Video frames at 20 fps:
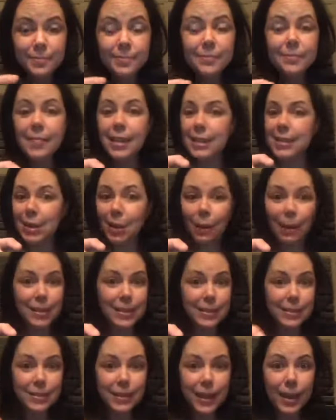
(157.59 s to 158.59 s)
That's all
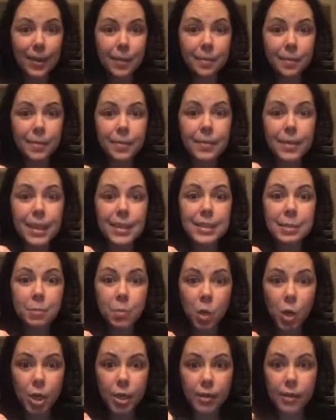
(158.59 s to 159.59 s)
that's in there. That's
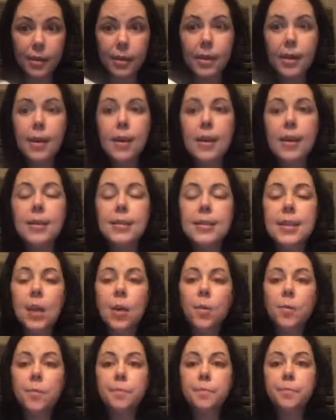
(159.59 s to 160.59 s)
important.
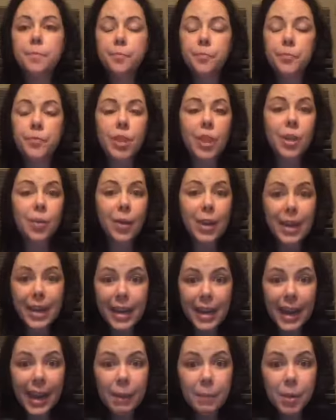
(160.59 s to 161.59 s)
So you don't want
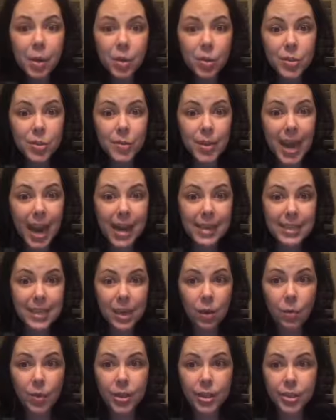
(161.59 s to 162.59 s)
any chemicals
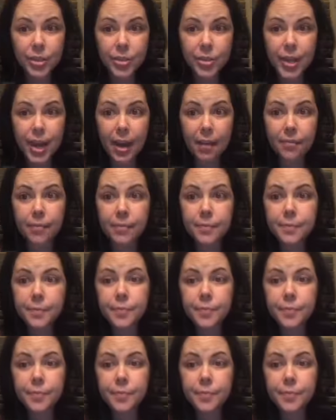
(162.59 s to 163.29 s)
reacting with your stuff.